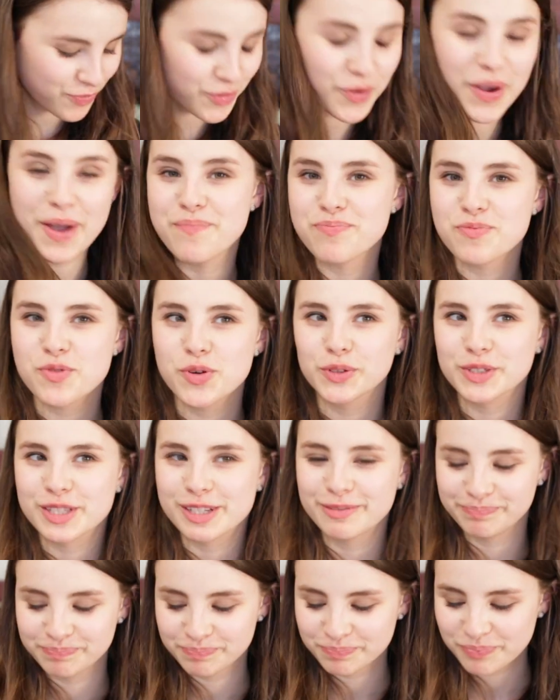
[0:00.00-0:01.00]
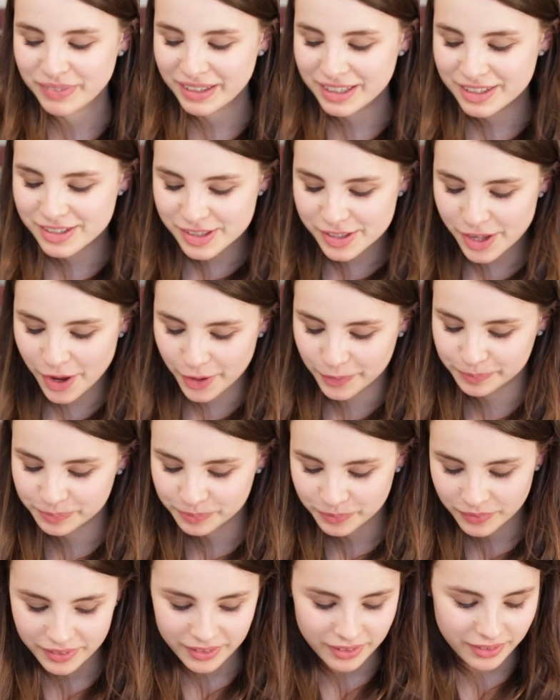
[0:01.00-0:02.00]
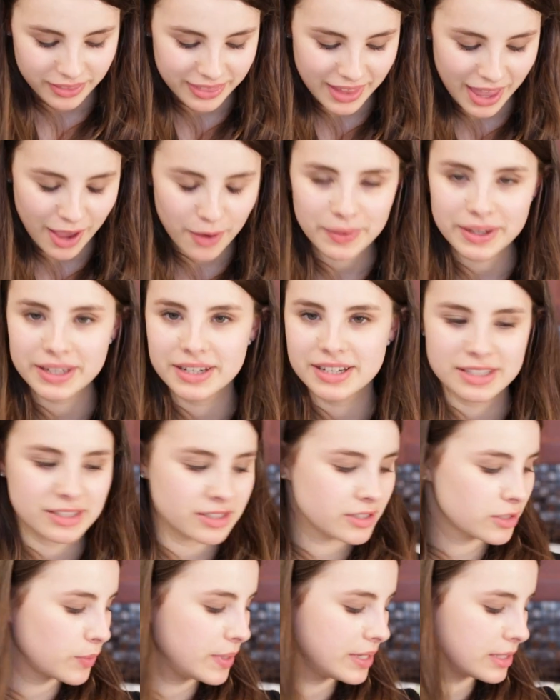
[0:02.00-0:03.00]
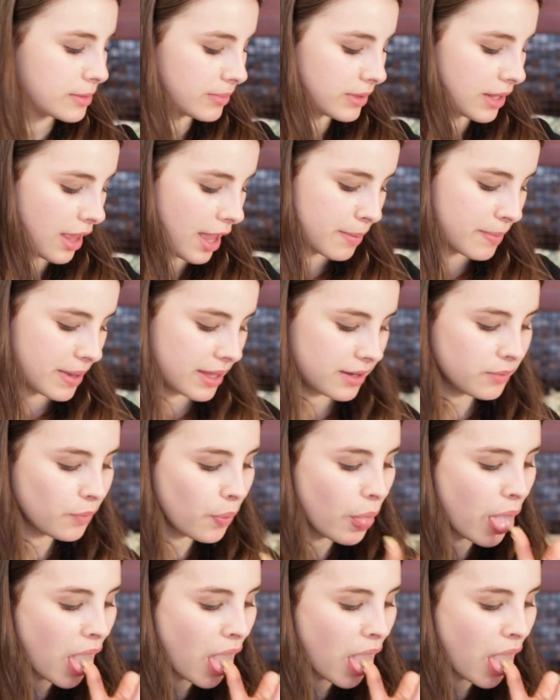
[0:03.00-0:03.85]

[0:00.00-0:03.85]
Okay, awesome. So now we're going to squeeze some lime in.